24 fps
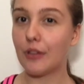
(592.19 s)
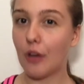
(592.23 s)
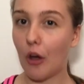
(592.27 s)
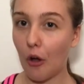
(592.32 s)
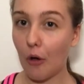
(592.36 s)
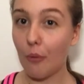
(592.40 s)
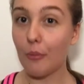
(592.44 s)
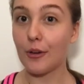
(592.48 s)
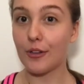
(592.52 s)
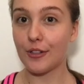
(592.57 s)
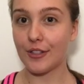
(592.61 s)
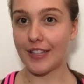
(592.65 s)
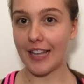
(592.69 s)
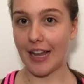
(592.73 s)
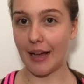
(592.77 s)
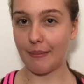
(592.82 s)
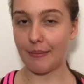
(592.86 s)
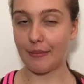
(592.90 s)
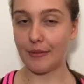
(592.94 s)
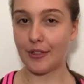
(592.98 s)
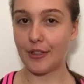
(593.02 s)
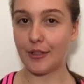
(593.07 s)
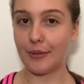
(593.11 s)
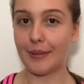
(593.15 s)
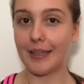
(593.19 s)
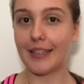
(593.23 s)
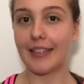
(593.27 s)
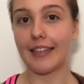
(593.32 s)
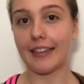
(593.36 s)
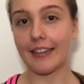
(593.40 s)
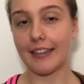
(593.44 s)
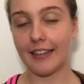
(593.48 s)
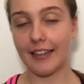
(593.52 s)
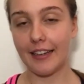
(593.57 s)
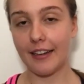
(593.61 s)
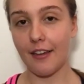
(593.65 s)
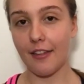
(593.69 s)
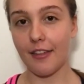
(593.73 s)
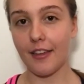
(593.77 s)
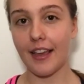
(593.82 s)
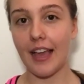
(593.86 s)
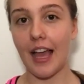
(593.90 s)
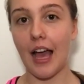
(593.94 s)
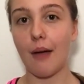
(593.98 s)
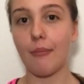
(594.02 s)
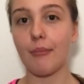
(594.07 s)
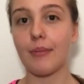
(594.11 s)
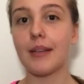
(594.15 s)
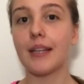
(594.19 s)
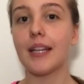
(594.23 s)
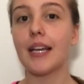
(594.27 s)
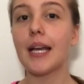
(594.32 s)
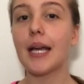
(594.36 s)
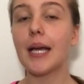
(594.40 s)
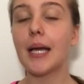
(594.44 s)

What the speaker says: almost happened to me, luckily nothing happened.